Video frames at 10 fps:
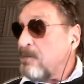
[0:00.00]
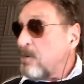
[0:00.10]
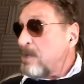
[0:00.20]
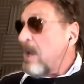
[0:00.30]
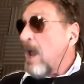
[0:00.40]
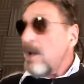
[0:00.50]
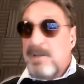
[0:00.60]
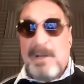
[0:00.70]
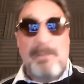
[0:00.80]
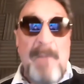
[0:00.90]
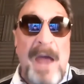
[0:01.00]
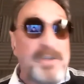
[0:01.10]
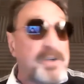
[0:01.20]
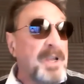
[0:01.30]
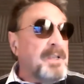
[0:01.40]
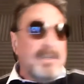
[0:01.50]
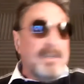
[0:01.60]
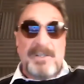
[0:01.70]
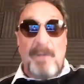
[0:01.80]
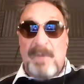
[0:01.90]
Does it actually match
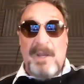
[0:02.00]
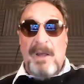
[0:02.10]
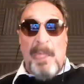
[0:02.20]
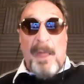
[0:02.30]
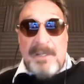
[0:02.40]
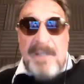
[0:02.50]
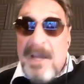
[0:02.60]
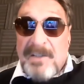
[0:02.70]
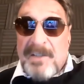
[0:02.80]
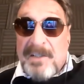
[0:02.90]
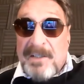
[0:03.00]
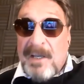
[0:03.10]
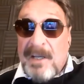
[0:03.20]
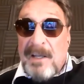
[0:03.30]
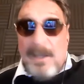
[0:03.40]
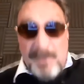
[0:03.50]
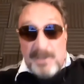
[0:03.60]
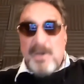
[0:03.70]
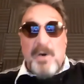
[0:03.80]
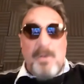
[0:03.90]
something? Yes. If
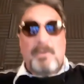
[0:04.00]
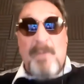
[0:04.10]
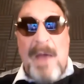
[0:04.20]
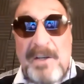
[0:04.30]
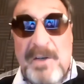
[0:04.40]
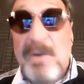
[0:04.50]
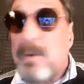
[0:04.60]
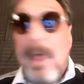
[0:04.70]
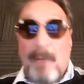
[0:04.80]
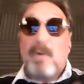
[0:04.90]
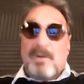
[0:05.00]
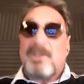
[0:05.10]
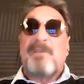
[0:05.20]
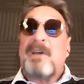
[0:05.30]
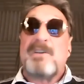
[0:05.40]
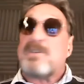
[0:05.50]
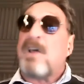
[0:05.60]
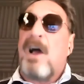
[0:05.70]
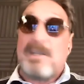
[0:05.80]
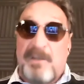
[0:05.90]
it's you, it will match you. We're living in
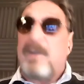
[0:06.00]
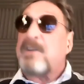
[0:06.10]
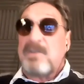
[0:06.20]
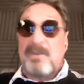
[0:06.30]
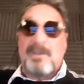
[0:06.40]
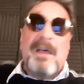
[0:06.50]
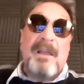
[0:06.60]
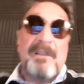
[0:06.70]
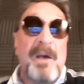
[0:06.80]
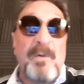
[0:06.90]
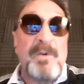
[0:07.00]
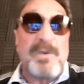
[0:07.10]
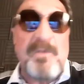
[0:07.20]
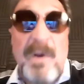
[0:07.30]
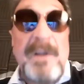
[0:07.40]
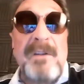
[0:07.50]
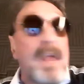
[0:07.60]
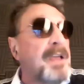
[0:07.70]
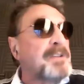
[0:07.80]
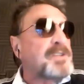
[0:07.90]
science fiction that was written
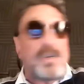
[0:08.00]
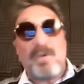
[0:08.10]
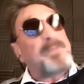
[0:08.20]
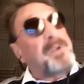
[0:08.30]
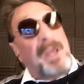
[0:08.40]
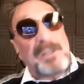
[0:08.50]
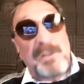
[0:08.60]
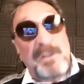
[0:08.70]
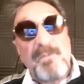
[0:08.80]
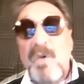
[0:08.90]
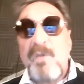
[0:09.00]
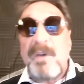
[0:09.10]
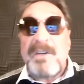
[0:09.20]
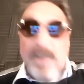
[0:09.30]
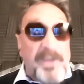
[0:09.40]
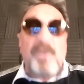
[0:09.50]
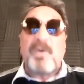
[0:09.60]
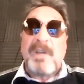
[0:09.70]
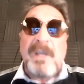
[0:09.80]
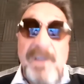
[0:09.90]
and scripted as movies
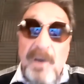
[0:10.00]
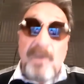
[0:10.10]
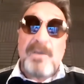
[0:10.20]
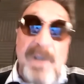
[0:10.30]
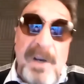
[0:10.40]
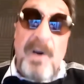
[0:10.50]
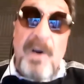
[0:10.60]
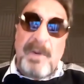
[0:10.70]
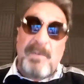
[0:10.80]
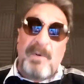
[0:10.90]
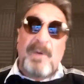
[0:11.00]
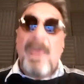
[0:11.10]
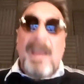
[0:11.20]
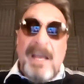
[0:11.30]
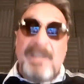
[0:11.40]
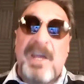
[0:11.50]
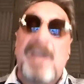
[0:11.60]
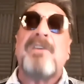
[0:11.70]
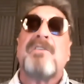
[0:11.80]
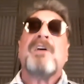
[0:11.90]
30 years ago, people. It's
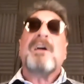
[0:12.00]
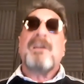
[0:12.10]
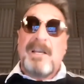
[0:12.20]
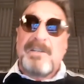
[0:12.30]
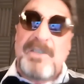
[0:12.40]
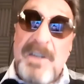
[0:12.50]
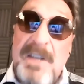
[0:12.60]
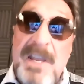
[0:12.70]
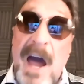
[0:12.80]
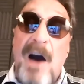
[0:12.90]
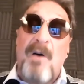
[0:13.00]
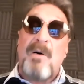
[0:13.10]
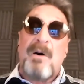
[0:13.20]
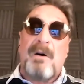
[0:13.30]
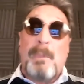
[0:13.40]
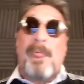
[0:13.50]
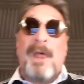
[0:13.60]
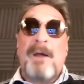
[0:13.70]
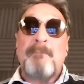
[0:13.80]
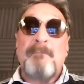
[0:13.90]
here. It's now.
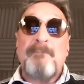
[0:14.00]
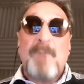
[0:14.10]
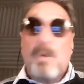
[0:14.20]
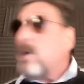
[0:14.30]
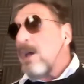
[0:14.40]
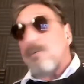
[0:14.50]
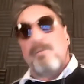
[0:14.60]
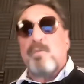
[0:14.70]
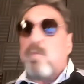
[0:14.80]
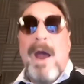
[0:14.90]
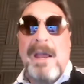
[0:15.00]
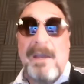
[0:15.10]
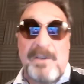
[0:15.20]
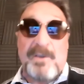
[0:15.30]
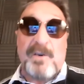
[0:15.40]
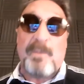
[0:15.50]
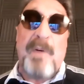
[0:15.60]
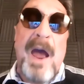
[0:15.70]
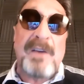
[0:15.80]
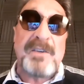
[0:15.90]
We have way
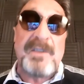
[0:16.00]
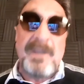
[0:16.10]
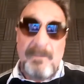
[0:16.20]
surpassed.